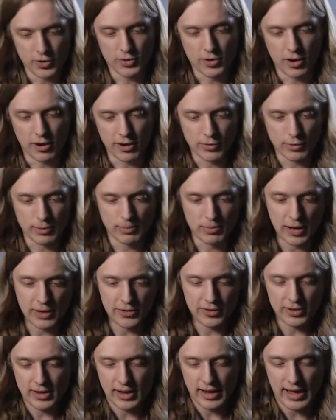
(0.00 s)
card to replace
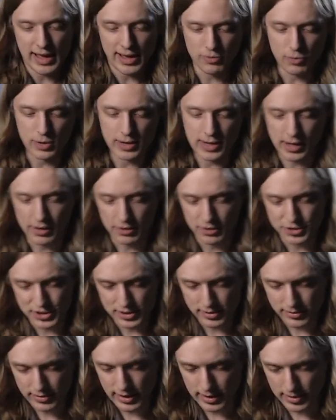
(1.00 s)
it, and I have 1 energy
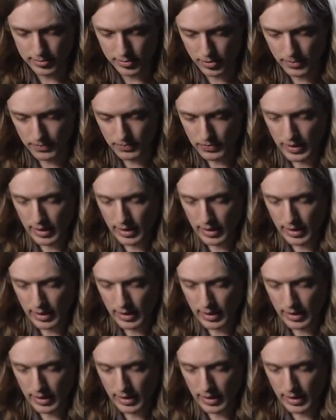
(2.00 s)
available.